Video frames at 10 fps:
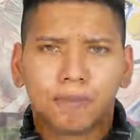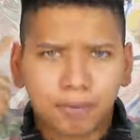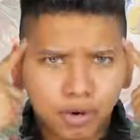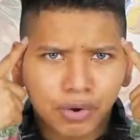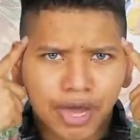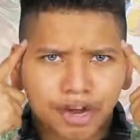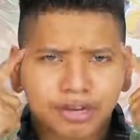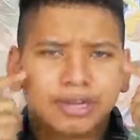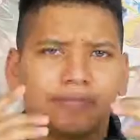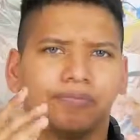blue
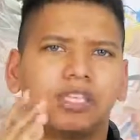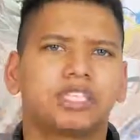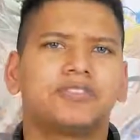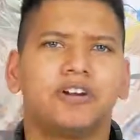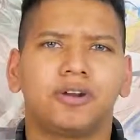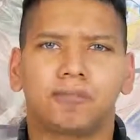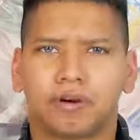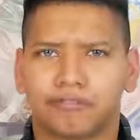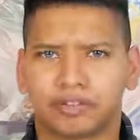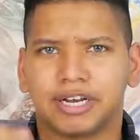hair? This is very
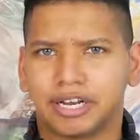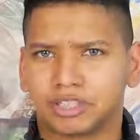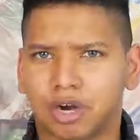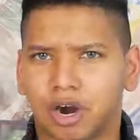important for the next